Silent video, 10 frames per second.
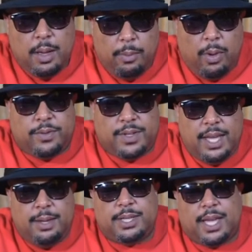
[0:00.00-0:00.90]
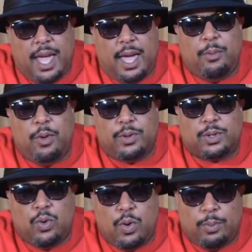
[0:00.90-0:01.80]
Both teams can move a
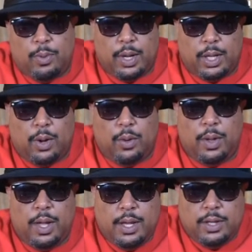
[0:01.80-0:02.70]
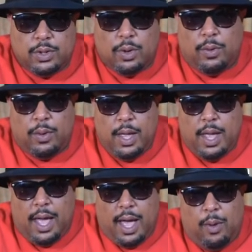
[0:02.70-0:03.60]
scoreboard, though, so
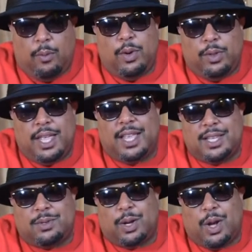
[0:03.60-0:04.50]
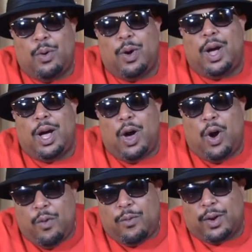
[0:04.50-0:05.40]
I will think this will go
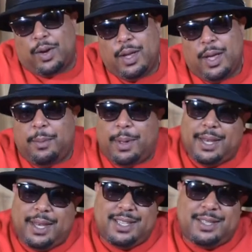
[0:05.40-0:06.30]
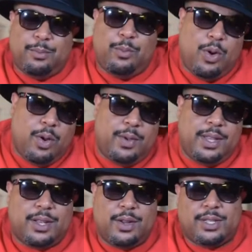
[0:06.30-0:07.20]
over. But I did some more
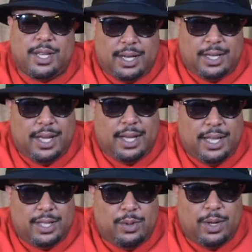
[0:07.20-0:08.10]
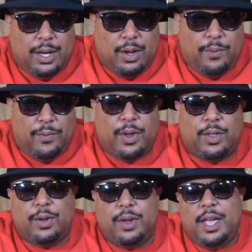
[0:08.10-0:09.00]
research, and I dug into it a little
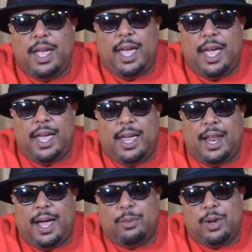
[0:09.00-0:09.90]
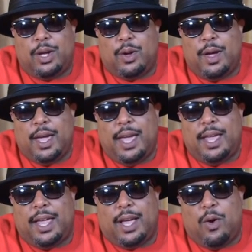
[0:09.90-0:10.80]
further, and I'm going to go
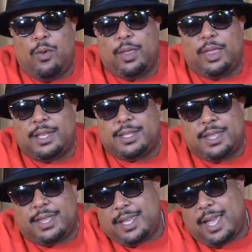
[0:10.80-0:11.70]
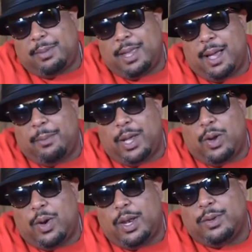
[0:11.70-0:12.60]
ahead and go with the same thing I've been
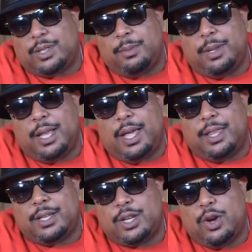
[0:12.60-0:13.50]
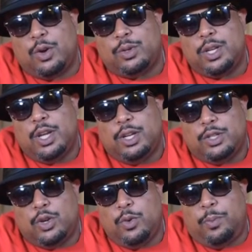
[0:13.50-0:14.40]
going on some of the other shows.
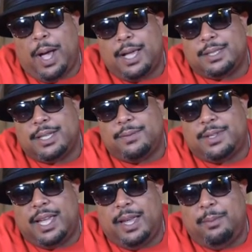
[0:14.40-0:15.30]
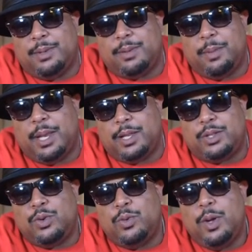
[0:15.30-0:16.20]
Two positive teams, meaning
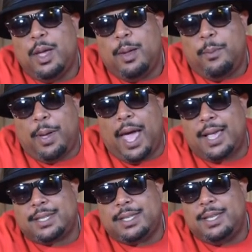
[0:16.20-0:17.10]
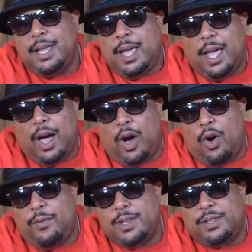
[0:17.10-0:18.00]
two passing
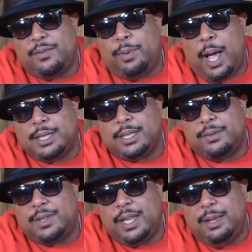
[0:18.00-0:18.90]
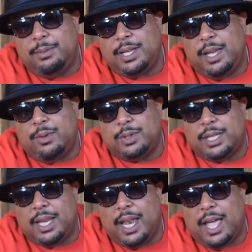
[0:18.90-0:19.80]
offensive positive teams equals
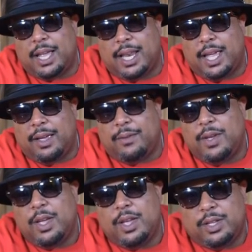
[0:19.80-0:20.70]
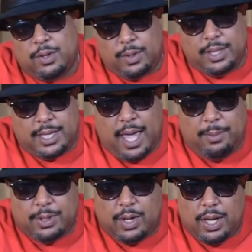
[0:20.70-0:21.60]
a negative. So this
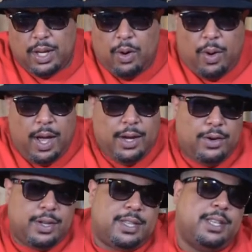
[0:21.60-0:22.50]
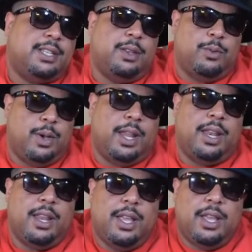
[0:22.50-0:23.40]
game is going to go under the 61.
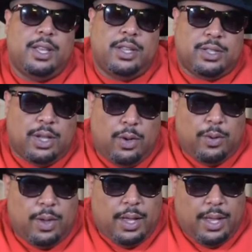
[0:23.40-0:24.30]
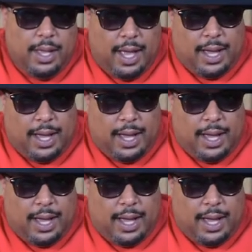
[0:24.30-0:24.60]
So I